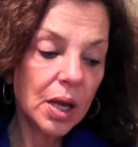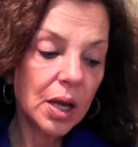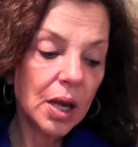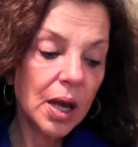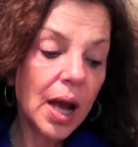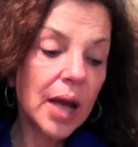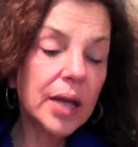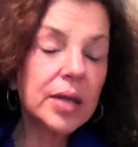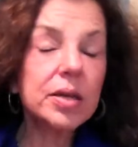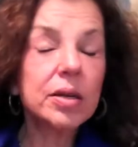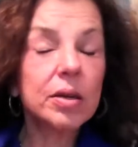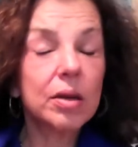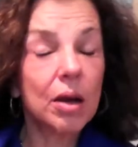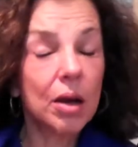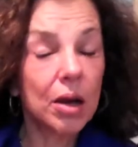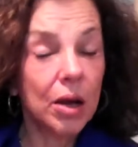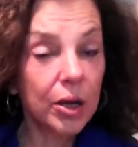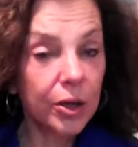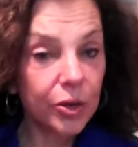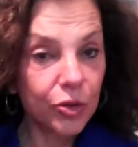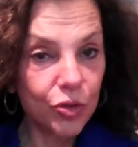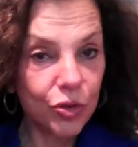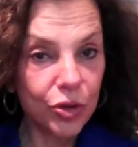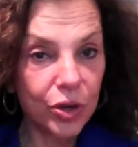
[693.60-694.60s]
I did
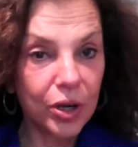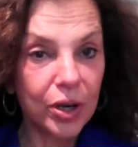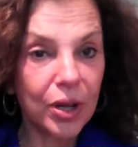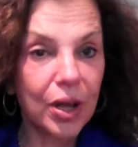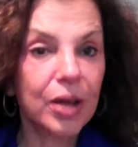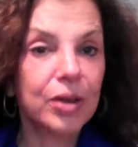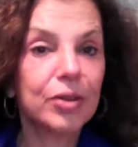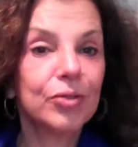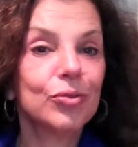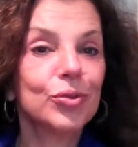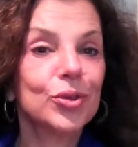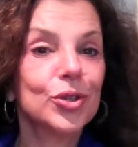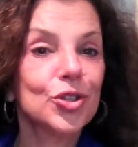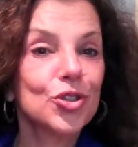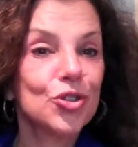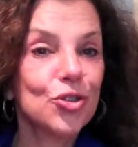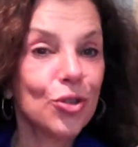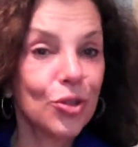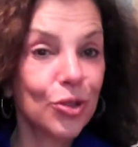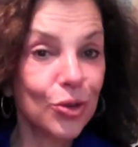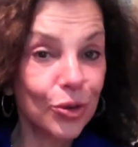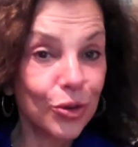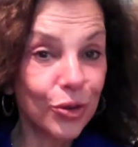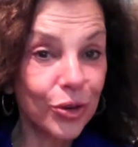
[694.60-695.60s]
100, out of which
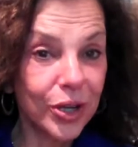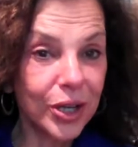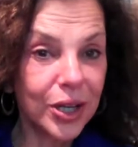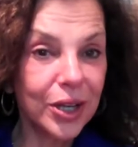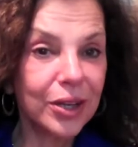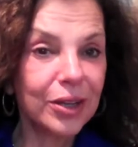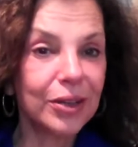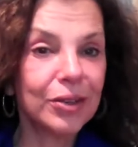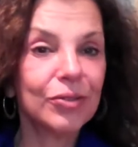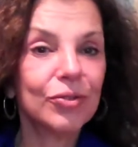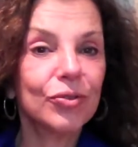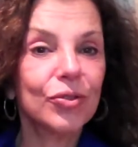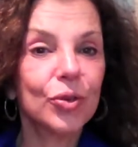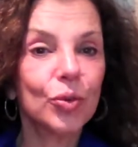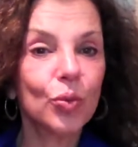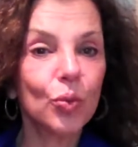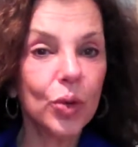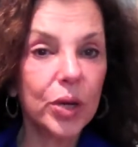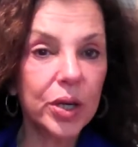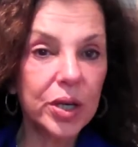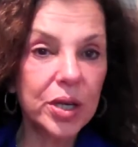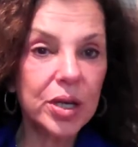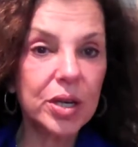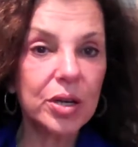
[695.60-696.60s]
30 for
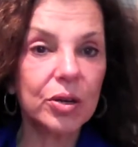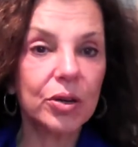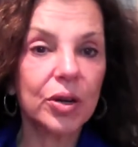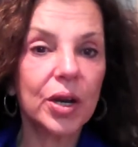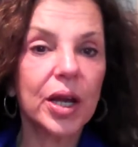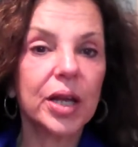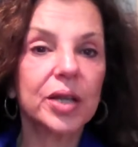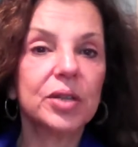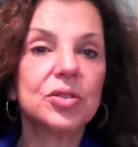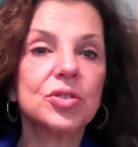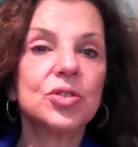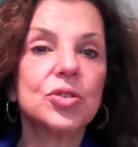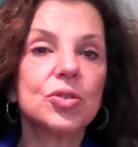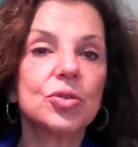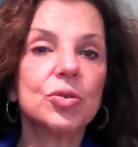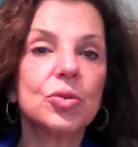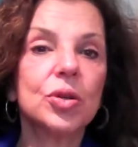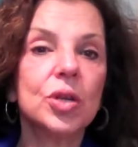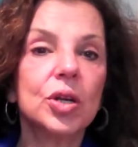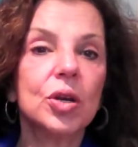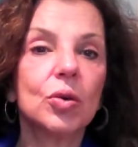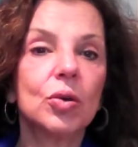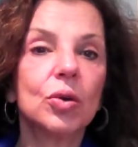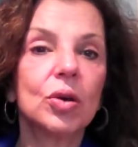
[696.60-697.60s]
1 year. I had a
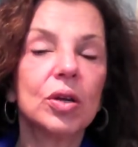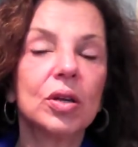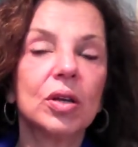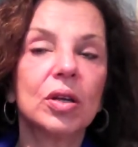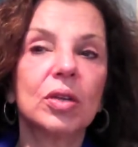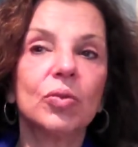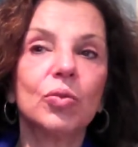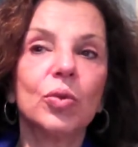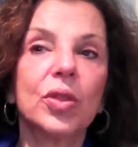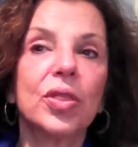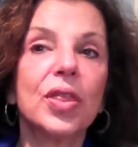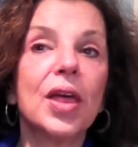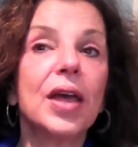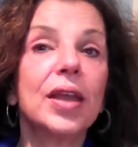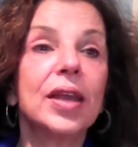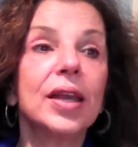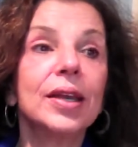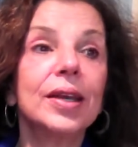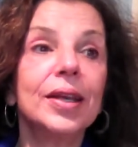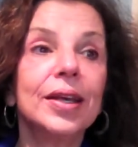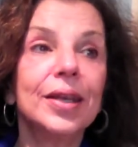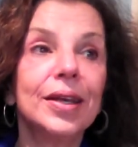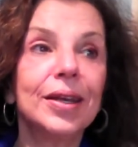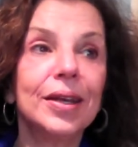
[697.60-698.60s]
studio without
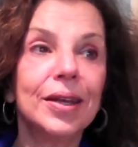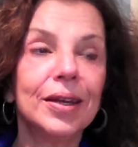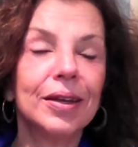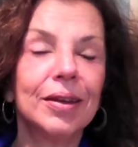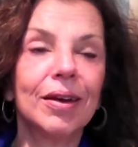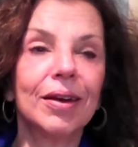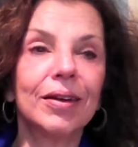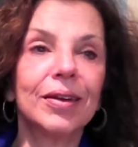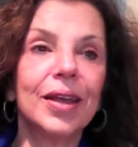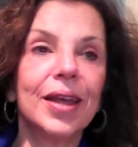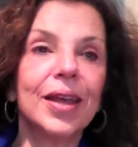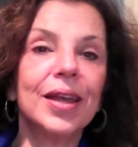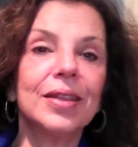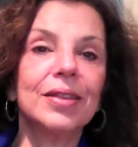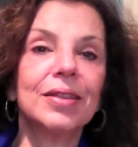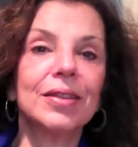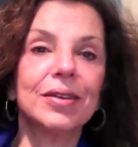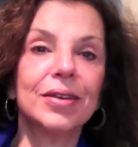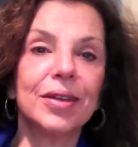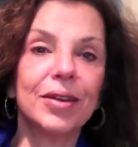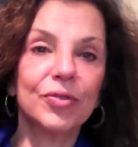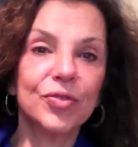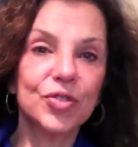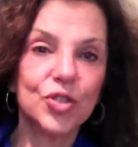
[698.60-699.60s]
any heat on 8th
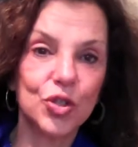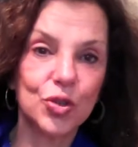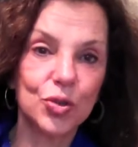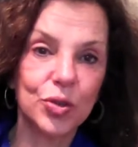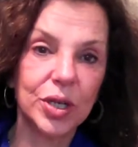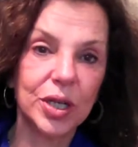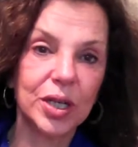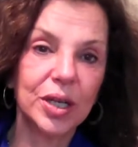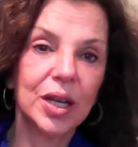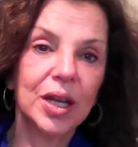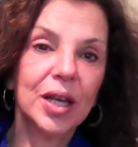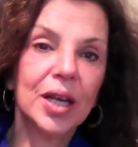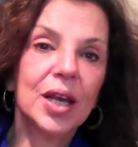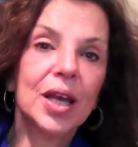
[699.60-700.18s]
and F Street.